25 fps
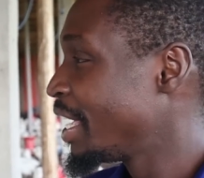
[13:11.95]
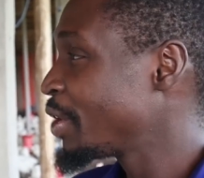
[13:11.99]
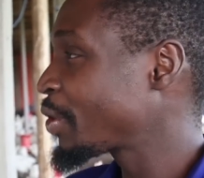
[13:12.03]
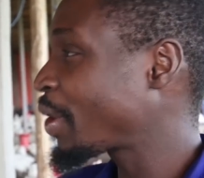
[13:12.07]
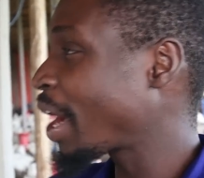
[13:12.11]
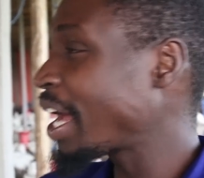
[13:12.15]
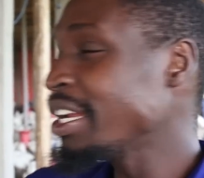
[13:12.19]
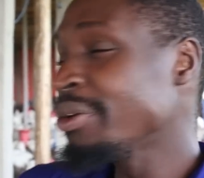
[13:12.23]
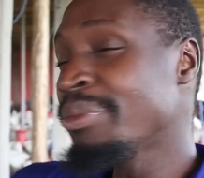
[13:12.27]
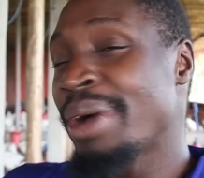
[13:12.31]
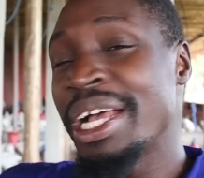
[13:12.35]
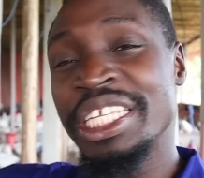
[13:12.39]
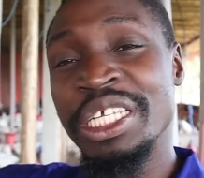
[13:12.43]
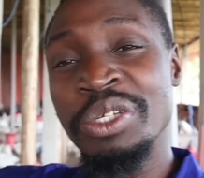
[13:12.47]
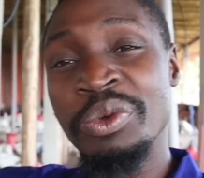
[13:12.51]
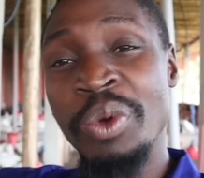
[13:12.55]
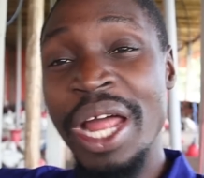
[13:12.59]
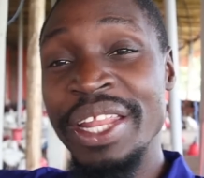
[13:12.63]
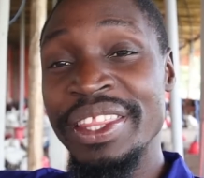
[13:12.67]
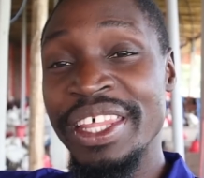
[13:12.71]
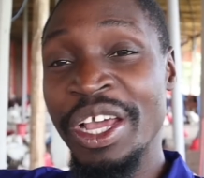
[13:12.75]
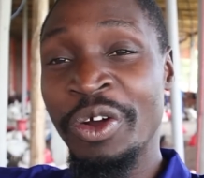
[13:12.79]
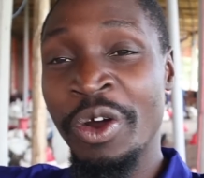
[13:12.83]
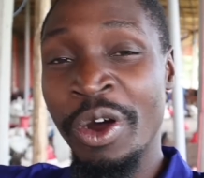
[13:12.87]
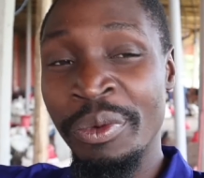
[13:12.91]
You can imagine
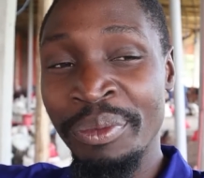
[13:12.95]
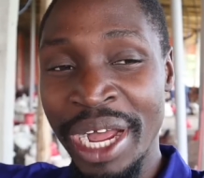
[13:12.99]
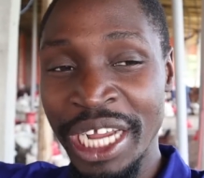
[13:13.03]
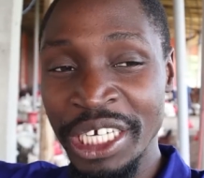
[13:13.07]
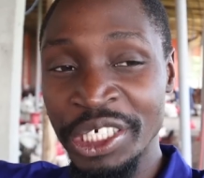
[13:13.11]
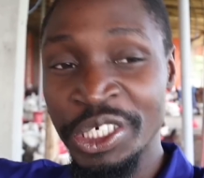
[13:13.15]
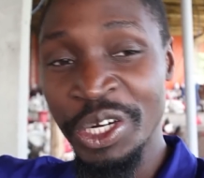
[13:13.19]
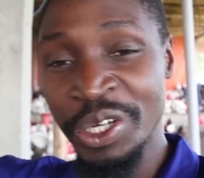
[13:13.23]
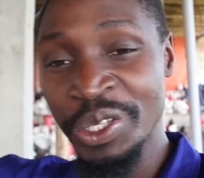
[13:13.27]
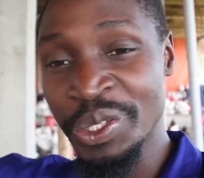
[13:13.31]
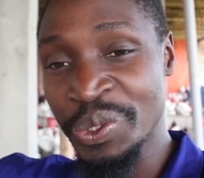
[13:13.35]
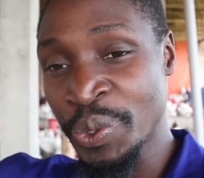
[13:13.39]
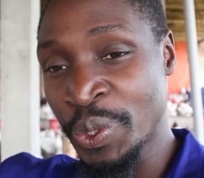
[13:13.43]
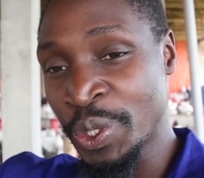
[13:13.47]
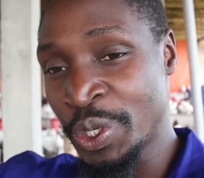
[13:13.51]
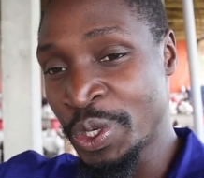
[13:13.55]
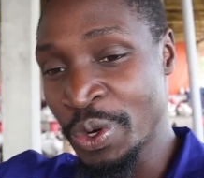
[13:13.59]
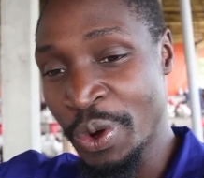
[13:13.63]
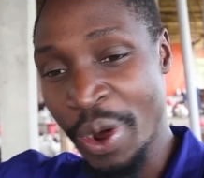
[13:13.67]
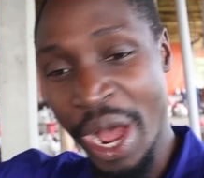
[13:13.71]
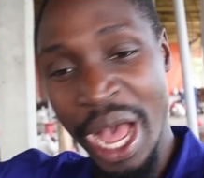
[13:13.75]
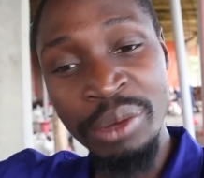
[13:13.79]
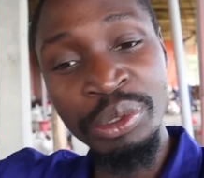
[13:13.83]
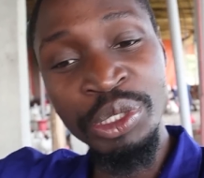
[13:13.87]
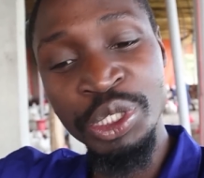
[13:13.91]
what the commercials would
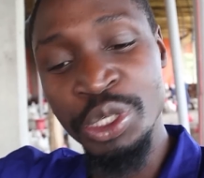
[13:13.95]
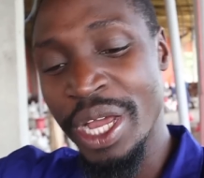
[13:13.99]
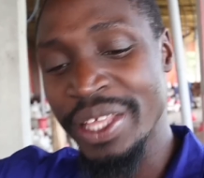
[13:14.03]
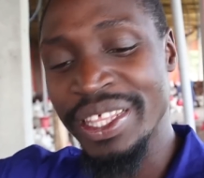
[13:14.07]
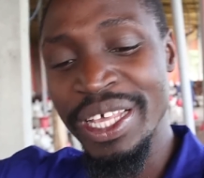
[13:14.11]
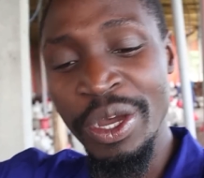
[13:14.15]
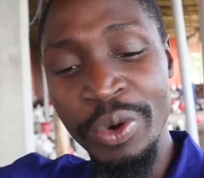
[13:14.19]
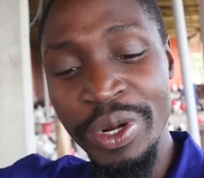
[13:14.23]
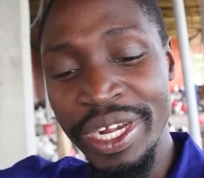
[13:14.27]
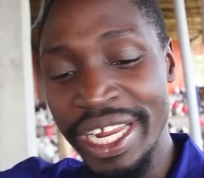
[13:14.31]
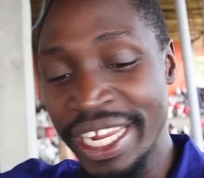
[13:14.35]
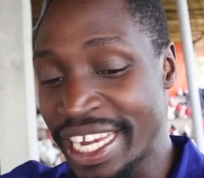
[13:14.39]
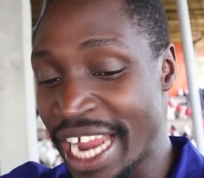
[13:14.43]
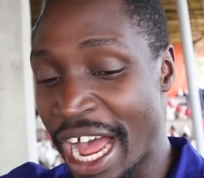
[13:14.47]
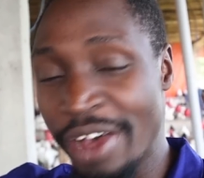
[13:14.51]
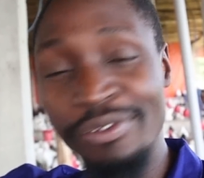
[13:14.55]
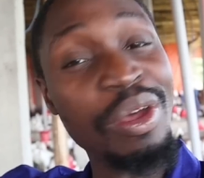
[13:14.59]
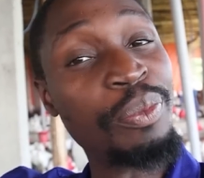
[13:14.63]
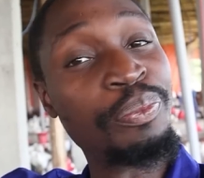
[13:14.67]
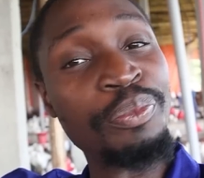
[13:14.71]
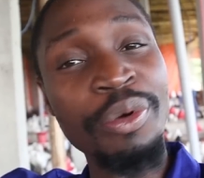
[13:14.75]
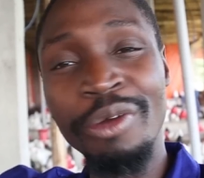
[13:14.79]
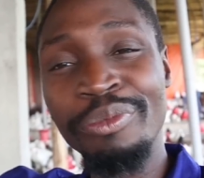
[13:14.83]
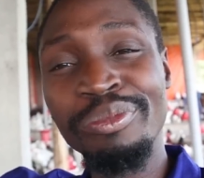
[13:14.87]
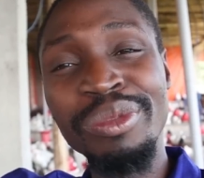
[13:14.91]
do. I'm sure they wouldn't have
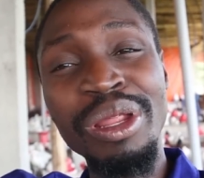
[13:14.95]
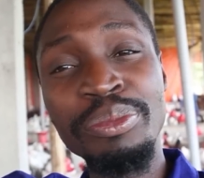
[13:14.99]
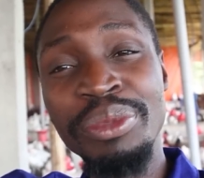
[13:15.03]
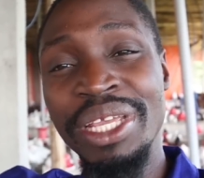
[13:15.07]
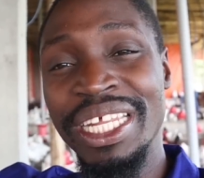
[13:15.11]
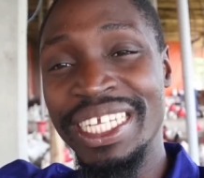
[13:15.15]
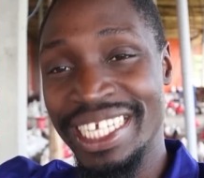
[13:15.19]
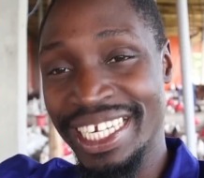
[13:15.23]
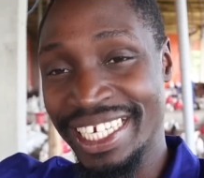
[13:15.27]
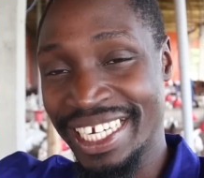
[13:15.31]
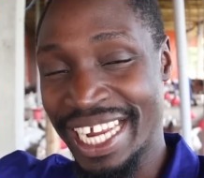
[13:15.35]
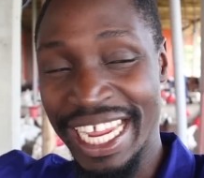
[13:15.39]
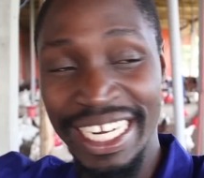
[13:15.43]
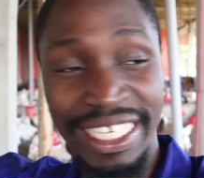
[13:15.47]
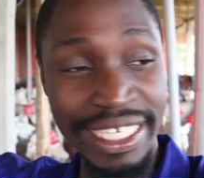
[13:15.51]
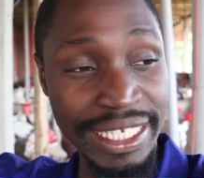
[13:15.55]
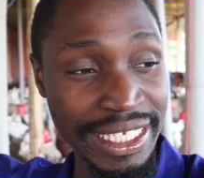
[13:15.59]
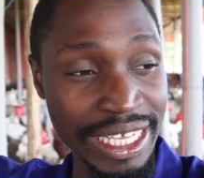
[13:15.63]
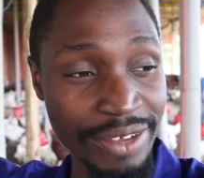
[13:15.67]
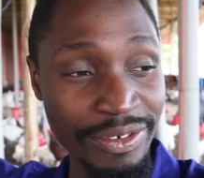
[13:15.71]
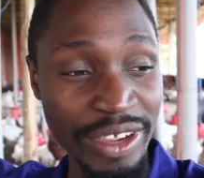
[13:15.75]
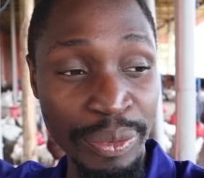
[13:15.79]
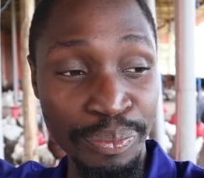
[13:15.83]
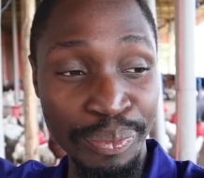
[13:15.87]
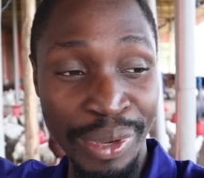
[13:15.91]
a problem hitting
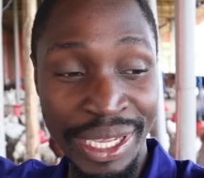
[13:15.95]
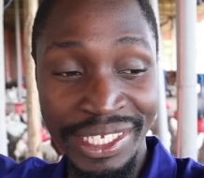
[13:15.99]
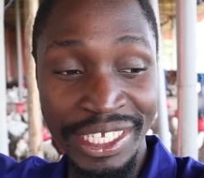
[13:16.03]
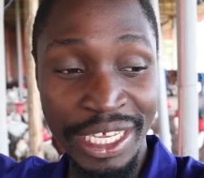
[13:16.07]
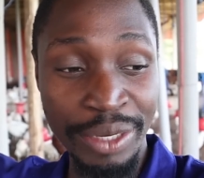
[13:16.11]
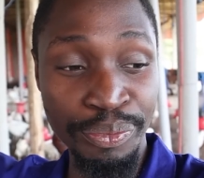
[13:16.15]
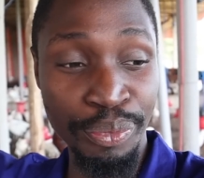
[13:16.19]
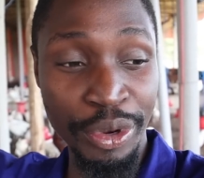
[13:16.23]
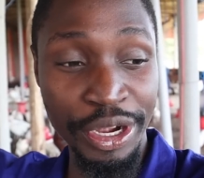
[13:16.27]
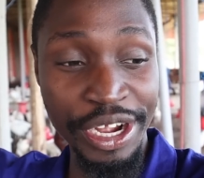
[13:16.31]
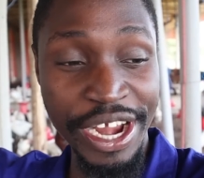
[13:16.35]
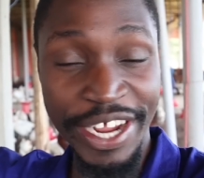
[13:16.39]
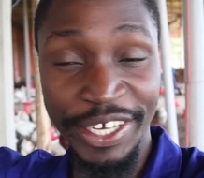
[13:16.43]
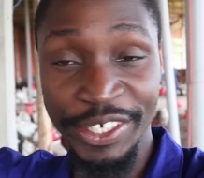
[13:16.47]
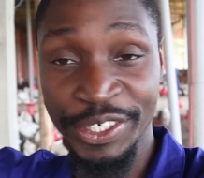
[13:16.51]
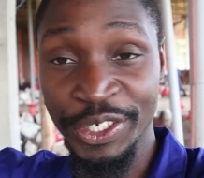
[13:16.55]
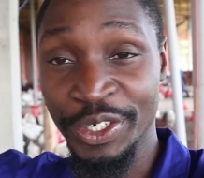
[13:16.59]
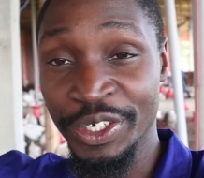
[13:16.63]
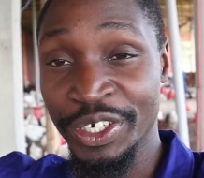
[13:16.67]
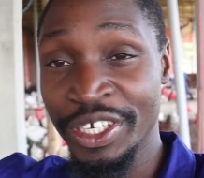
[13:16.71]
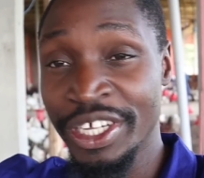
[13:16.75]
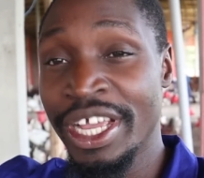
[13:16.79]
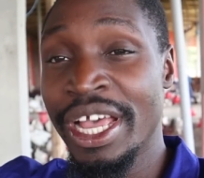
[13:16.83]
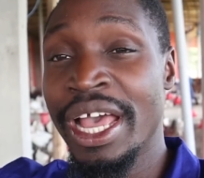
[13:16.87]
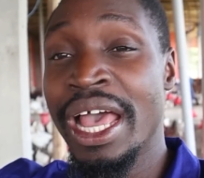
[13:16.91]
ninety-seven percent production.